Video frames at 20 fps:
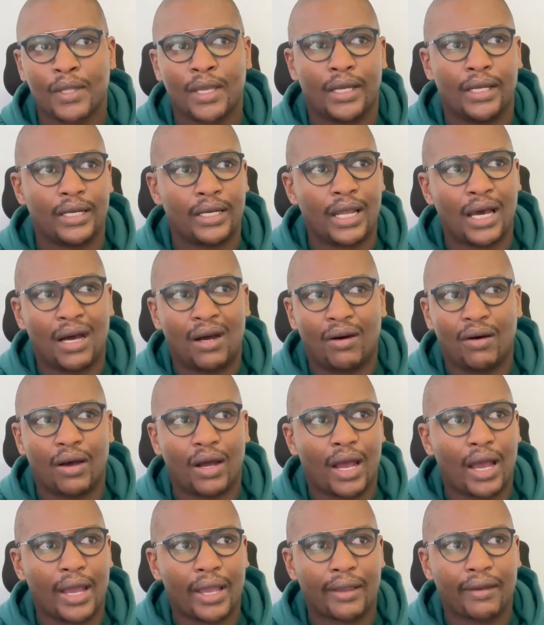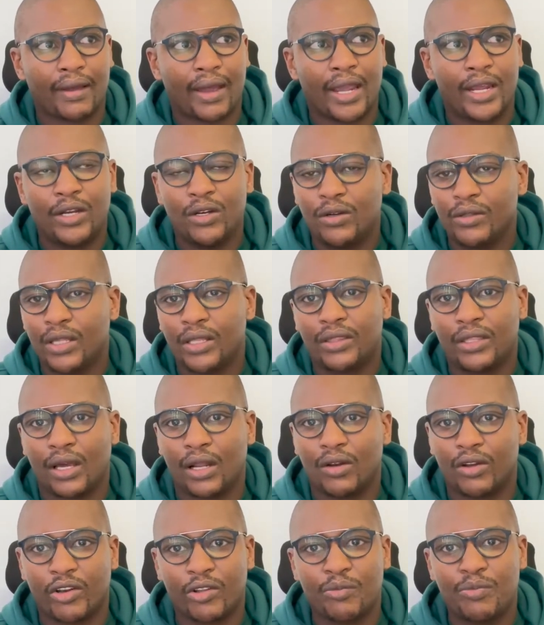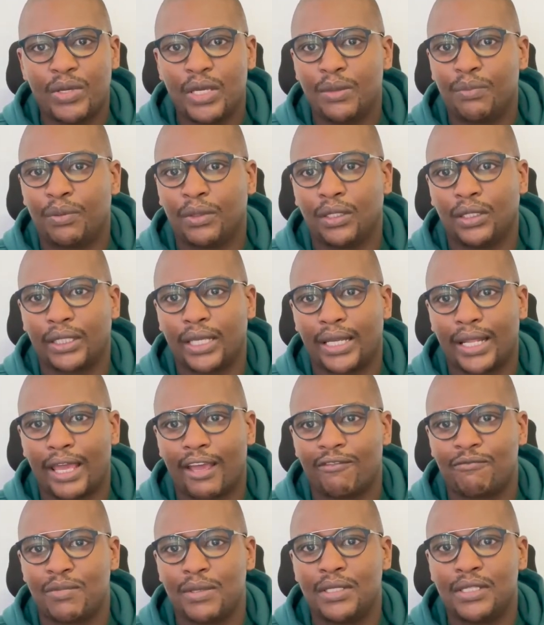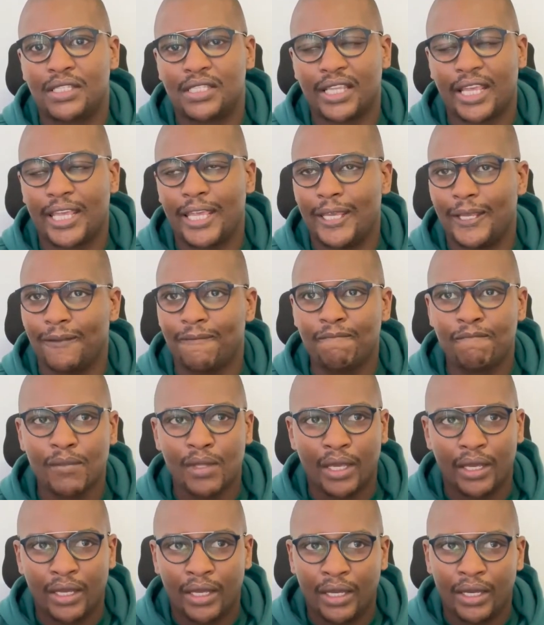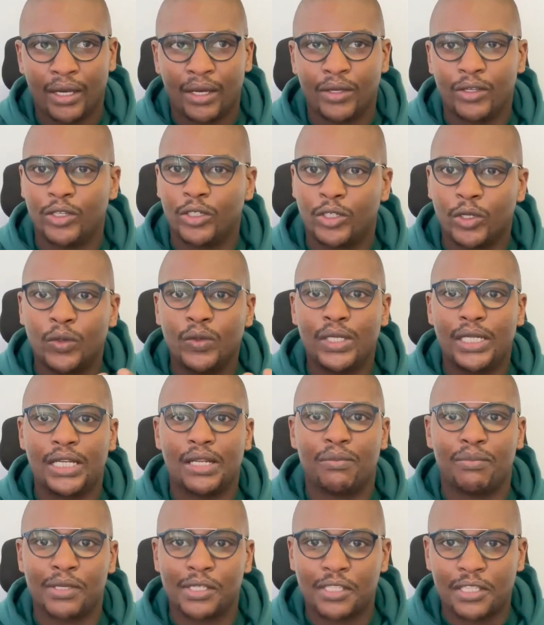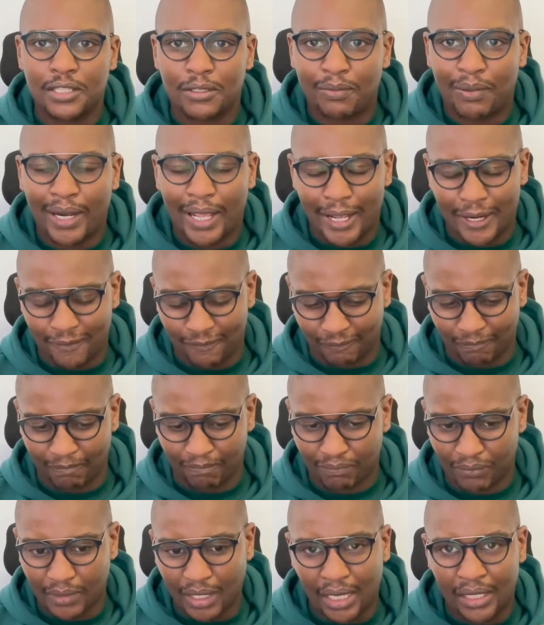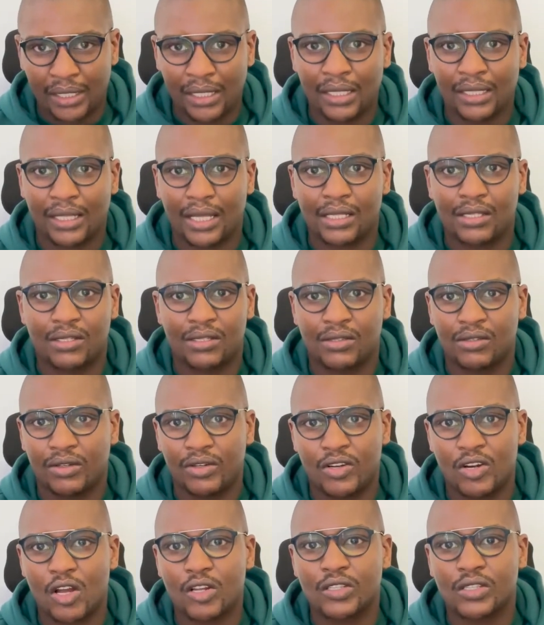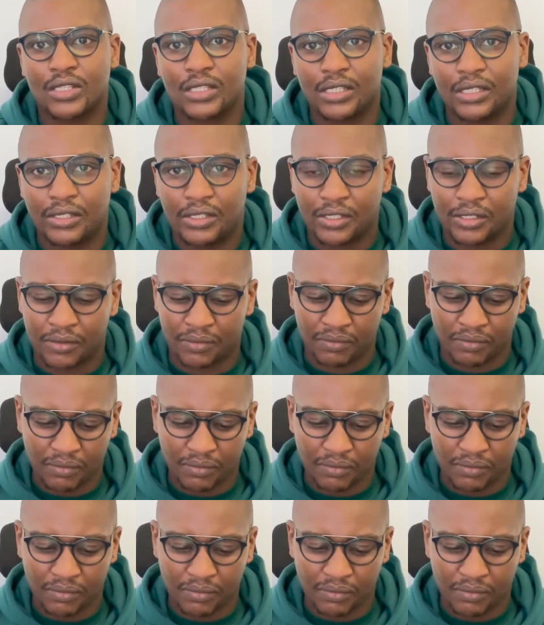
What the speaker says: Now, I know that there are a lot of people that have been saying you don't need a business plan. I think that's nonsense.